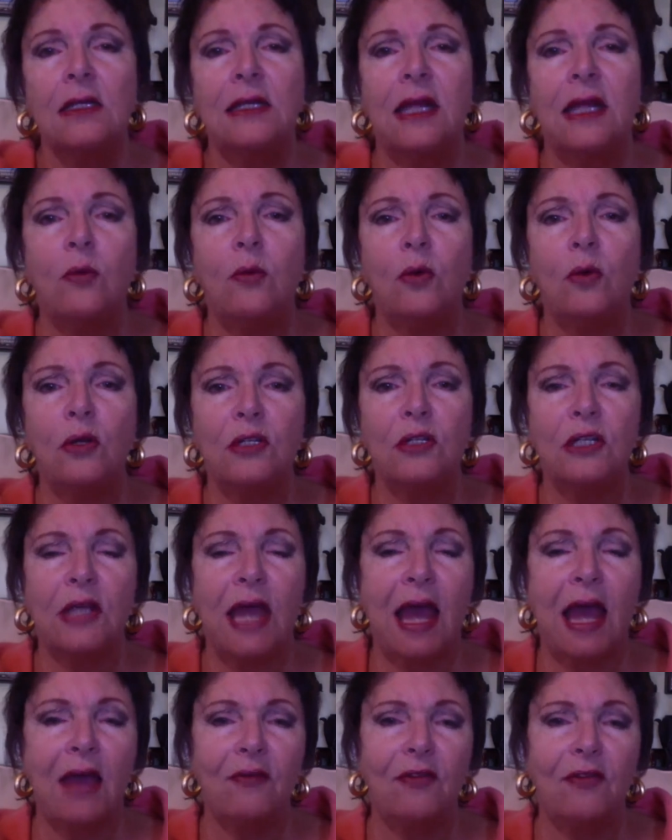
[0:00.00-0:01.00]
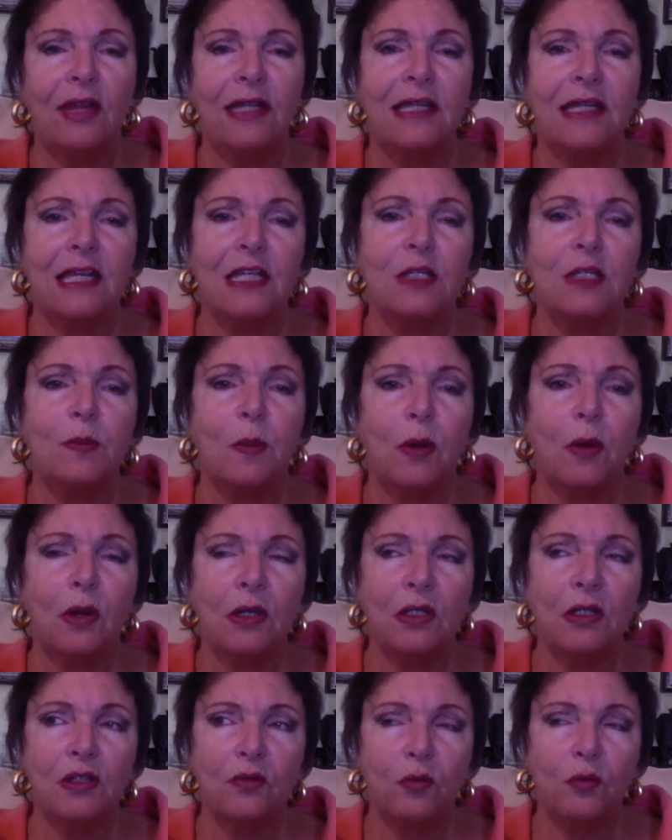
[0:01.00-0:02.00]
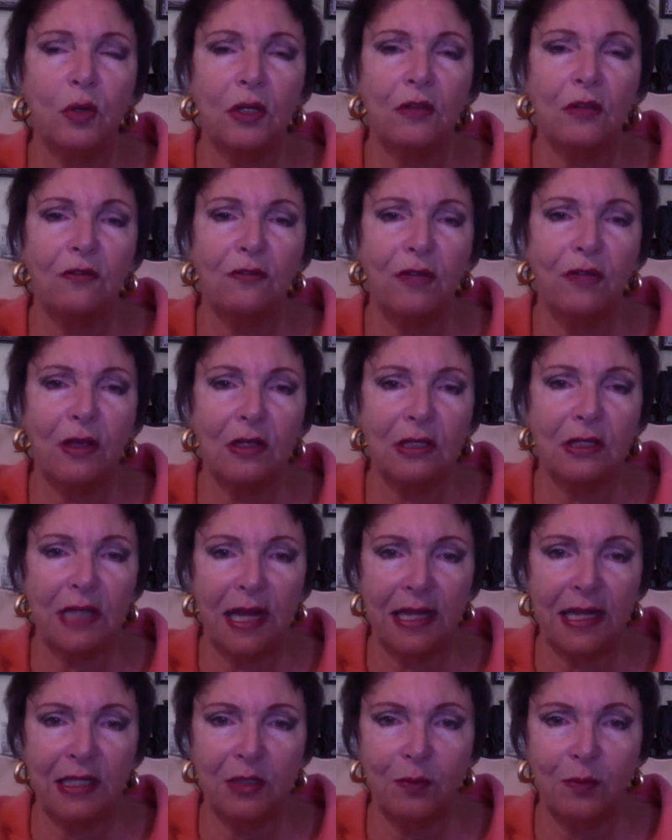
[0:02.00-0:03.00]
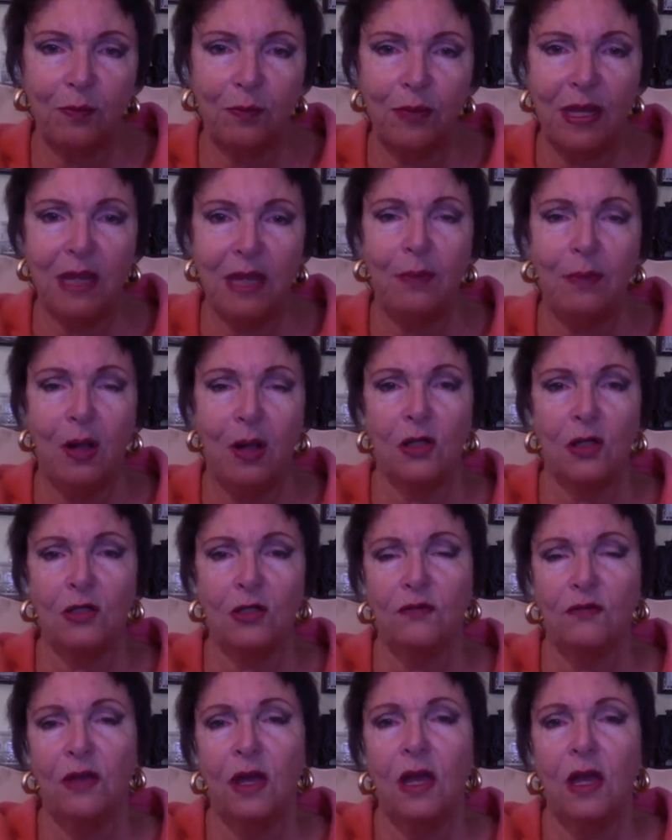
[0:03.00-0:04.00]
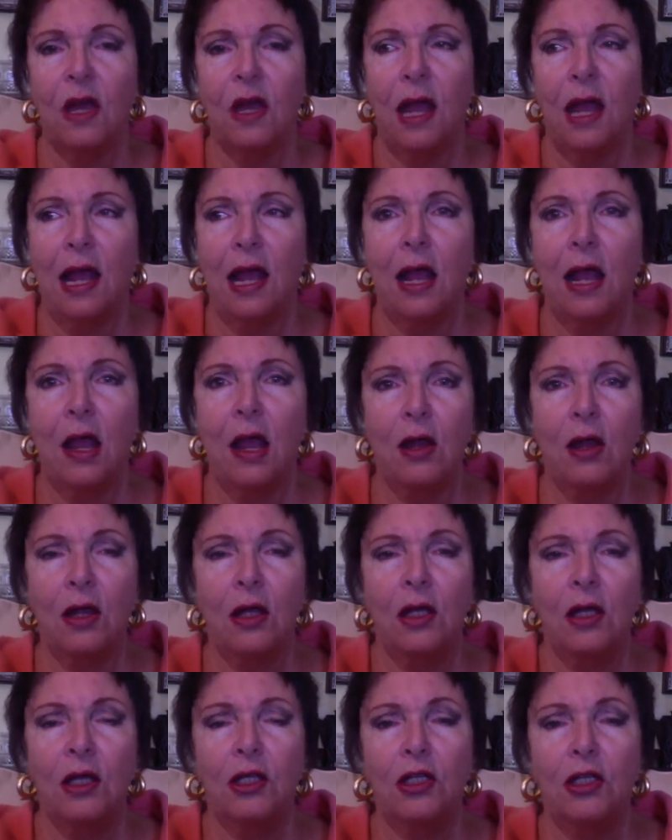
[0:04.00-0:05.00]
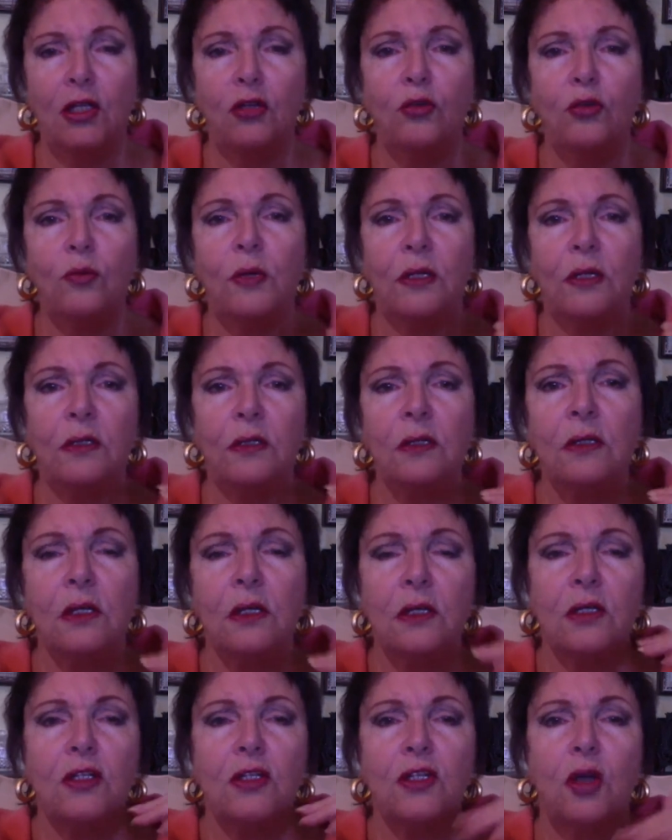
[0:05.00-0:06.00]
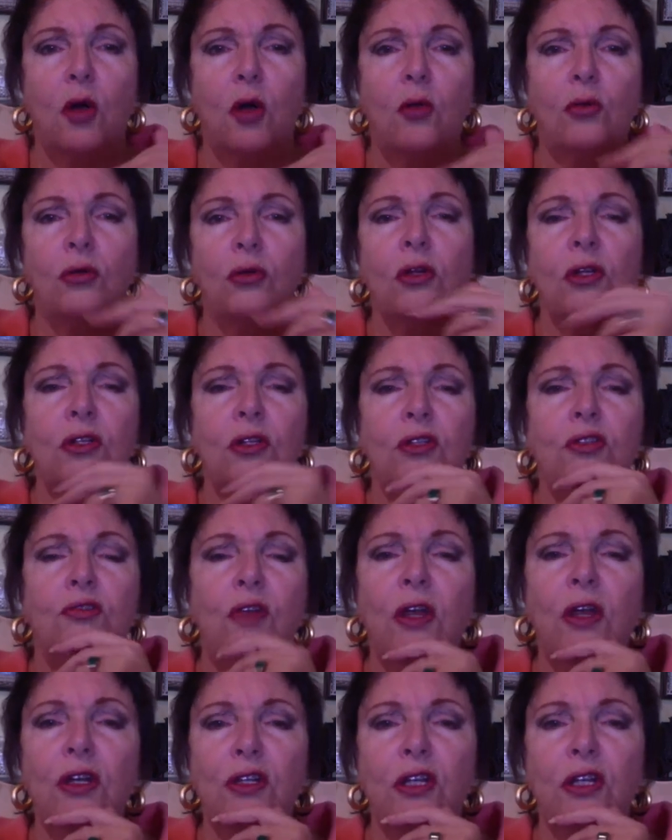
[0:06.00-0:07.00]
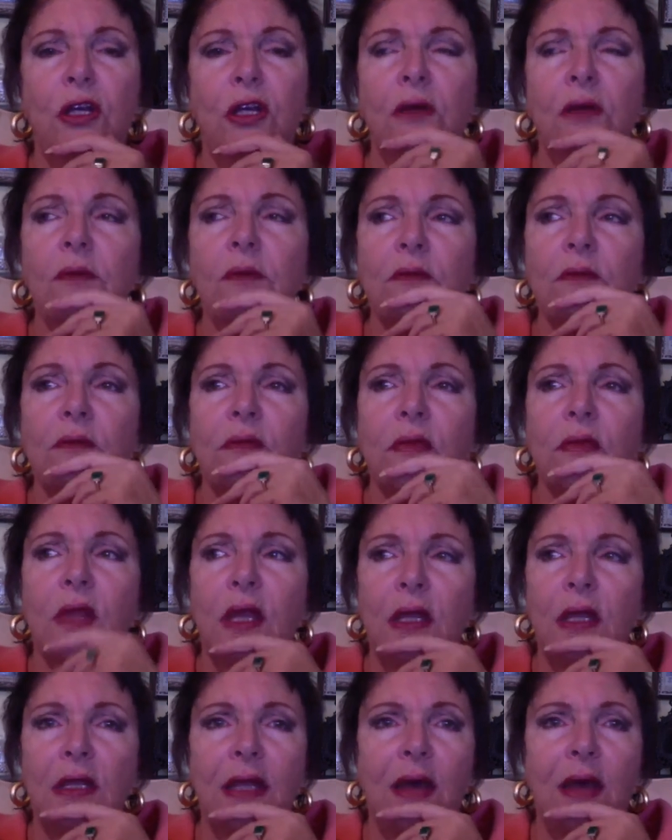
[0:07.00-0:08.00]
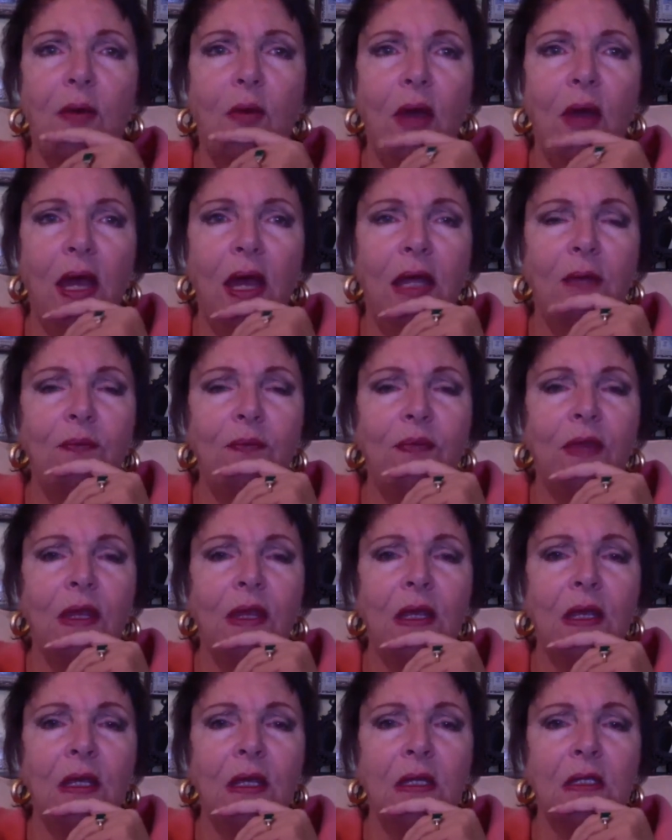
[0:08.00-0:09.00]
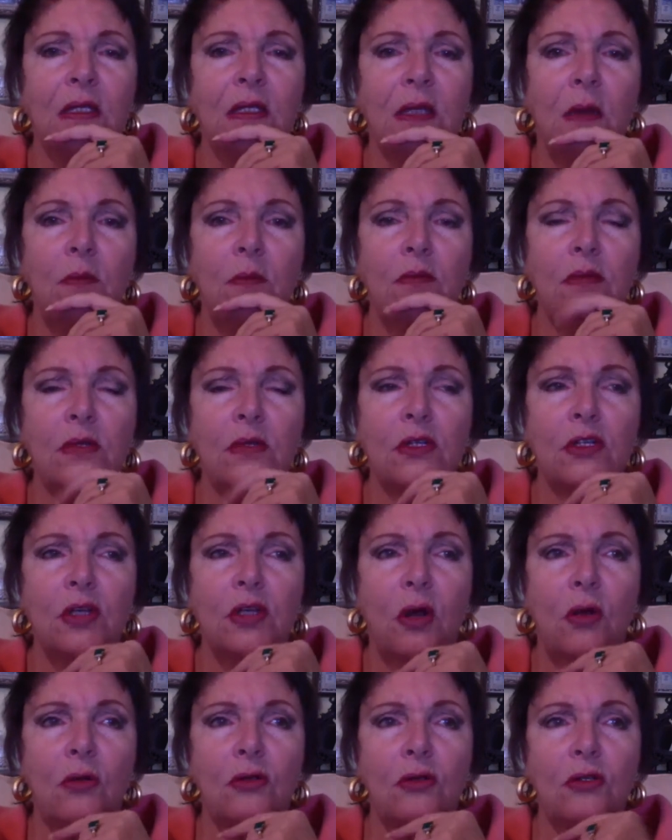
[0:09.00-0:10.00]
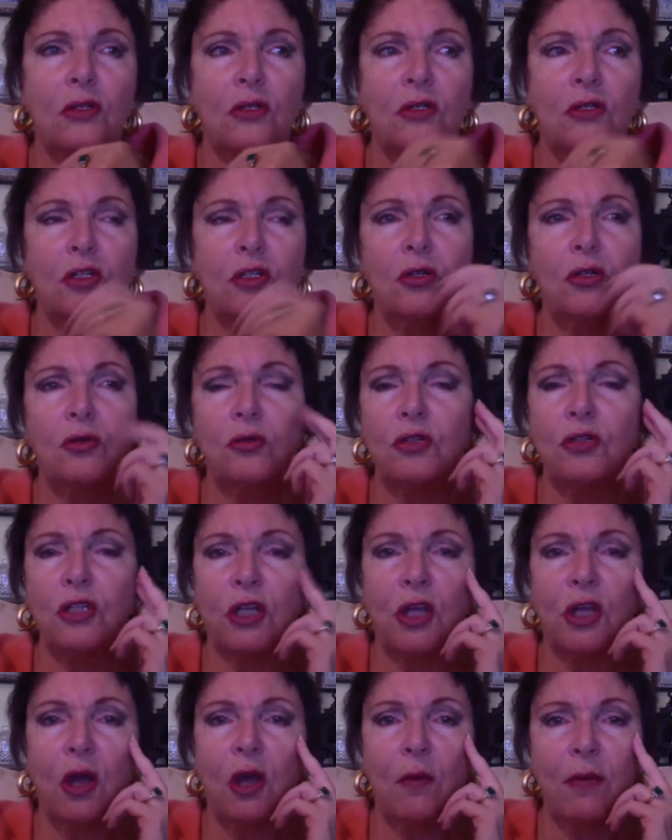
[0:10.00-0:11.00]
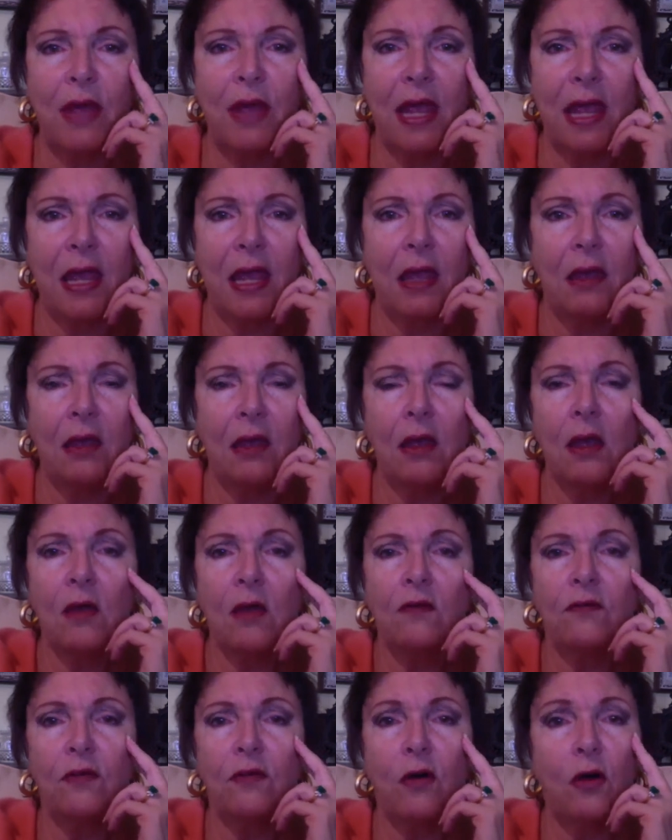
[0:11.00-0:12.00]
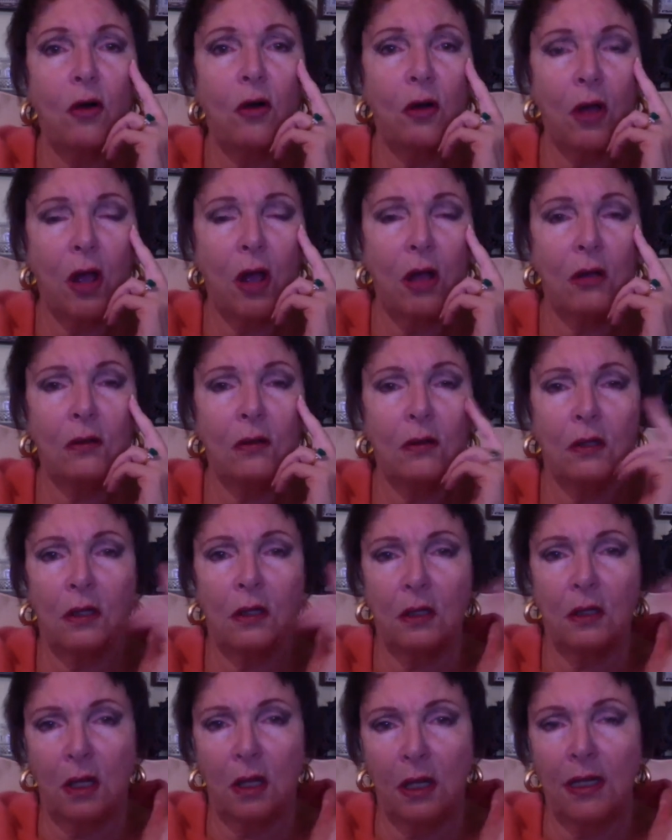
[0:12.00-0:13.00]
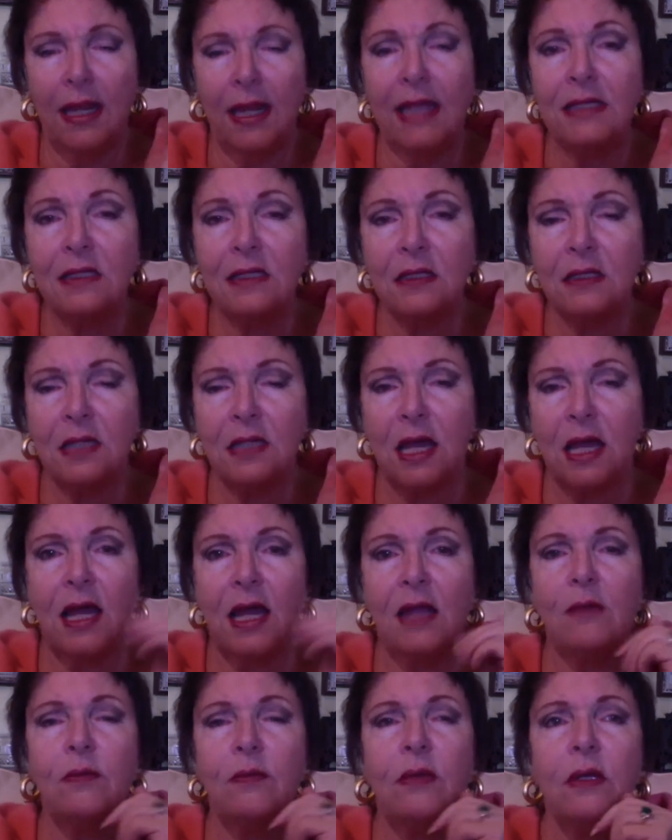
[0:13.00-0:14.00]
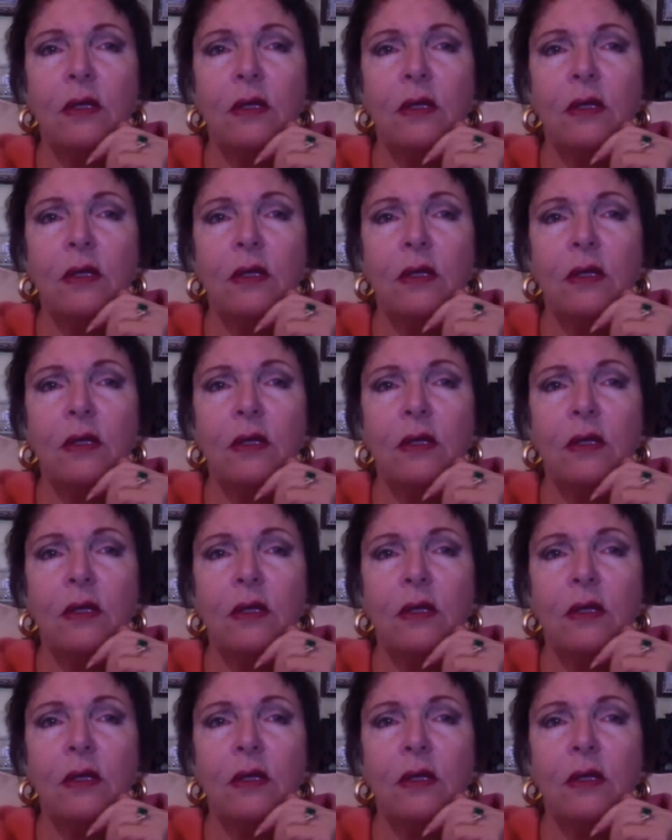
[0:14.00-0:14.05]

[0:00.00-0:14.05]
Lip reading: They want to have that experience of what it feels like to be part of our human soul structure in that way. Some souls choose to come here for a lesser time.